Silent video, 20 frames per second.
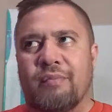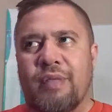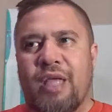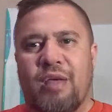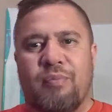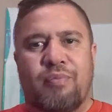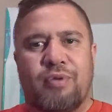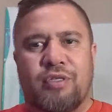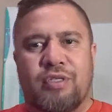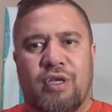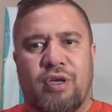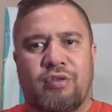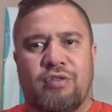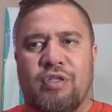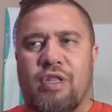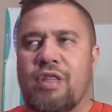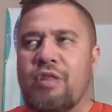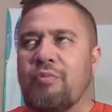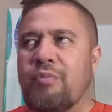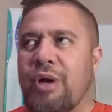
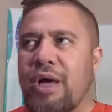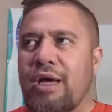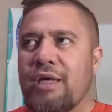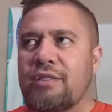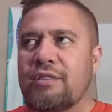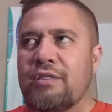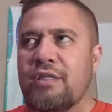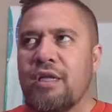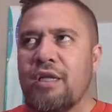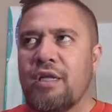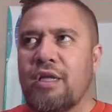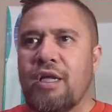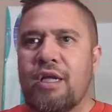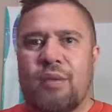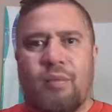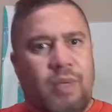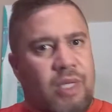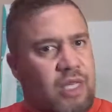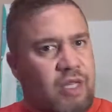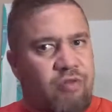episodes in the past,
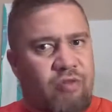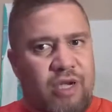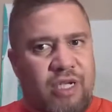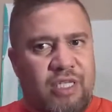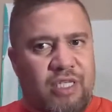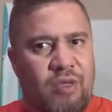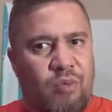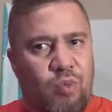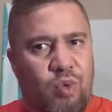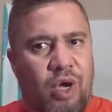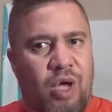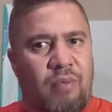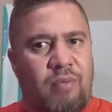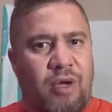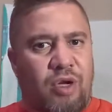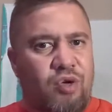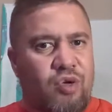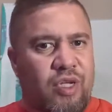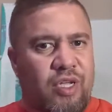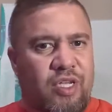but the reason why
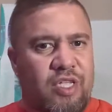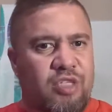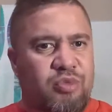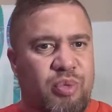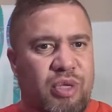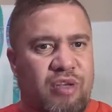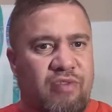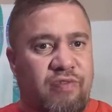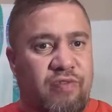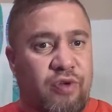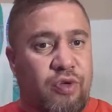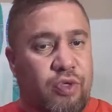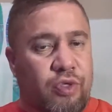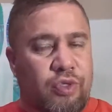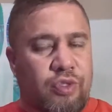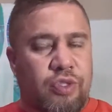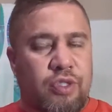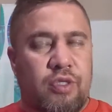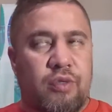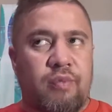manuhiri speak
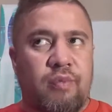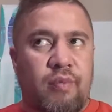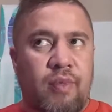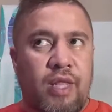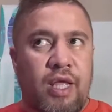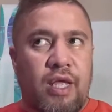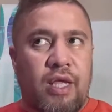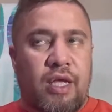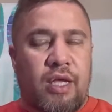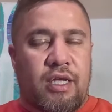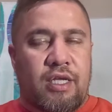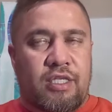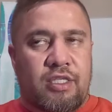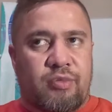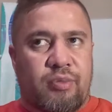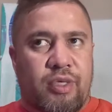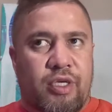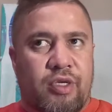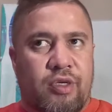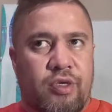first
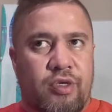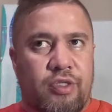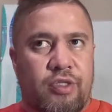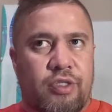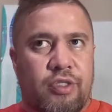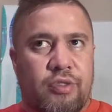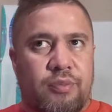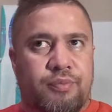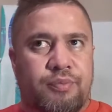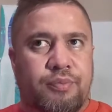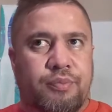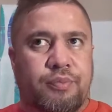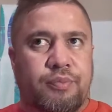is because